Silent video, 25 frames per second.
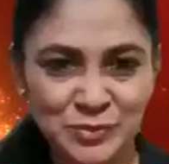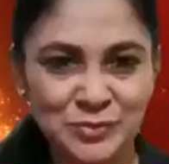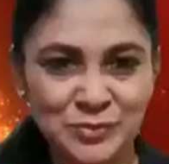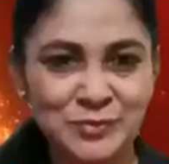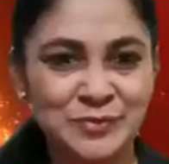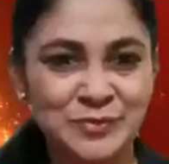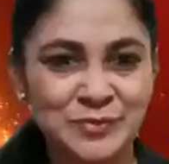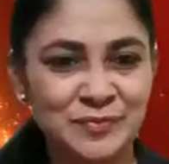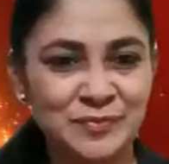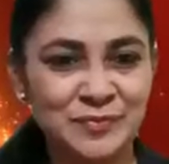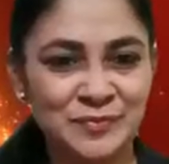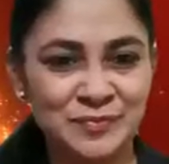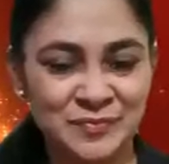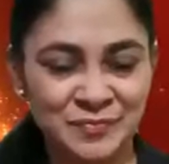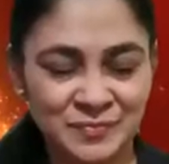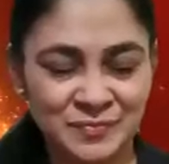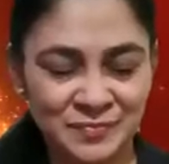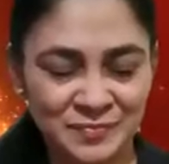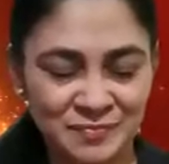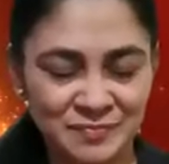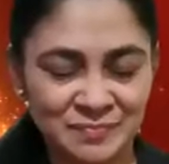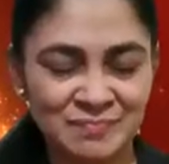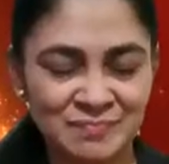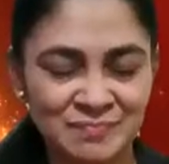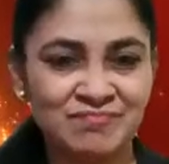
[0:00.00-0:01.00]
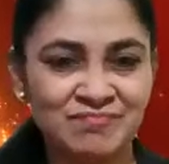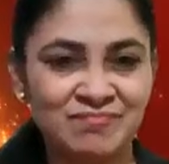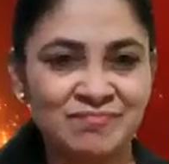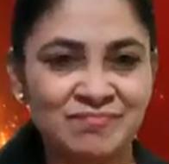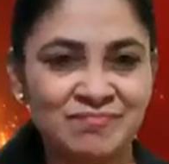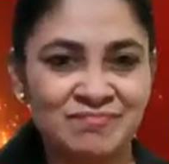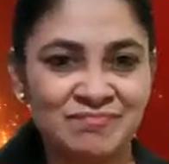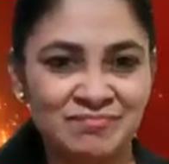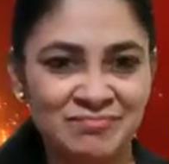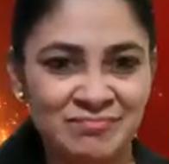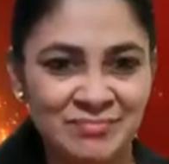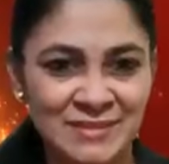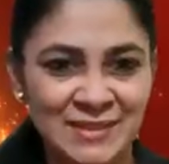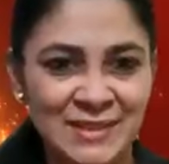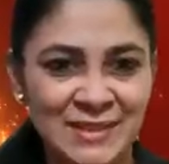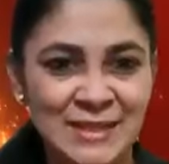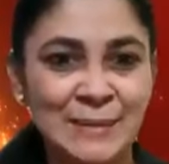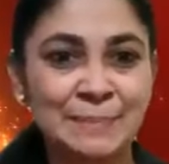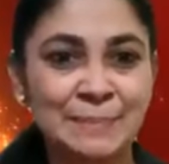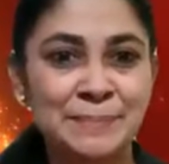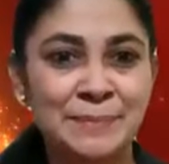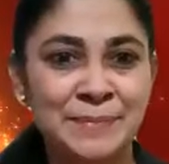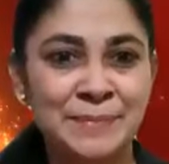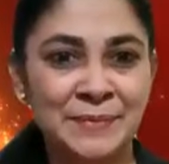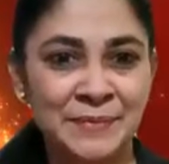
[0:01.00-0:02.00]
In life. I
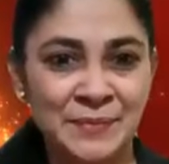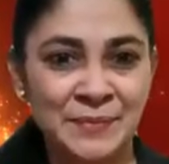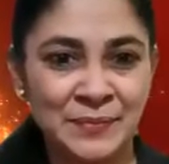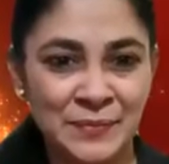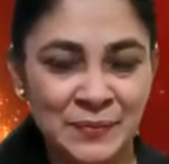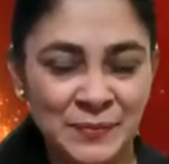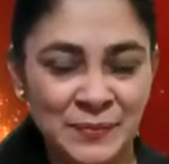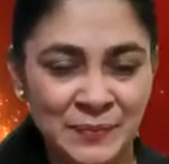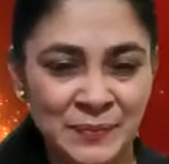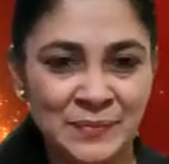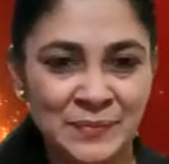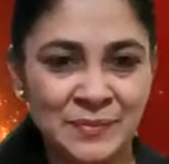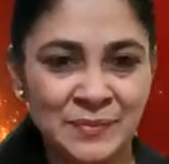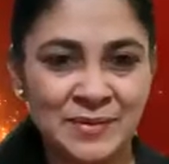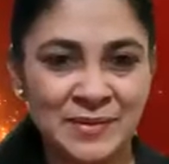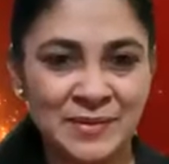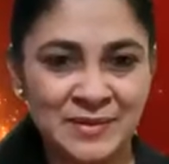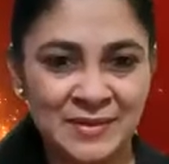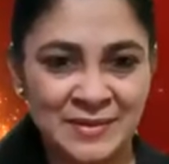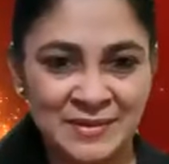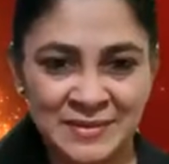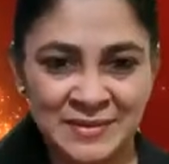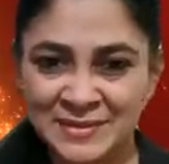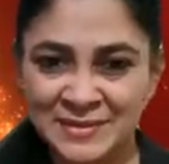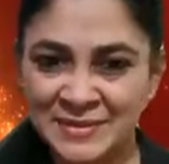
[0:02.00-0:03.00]
was surprised. Nah?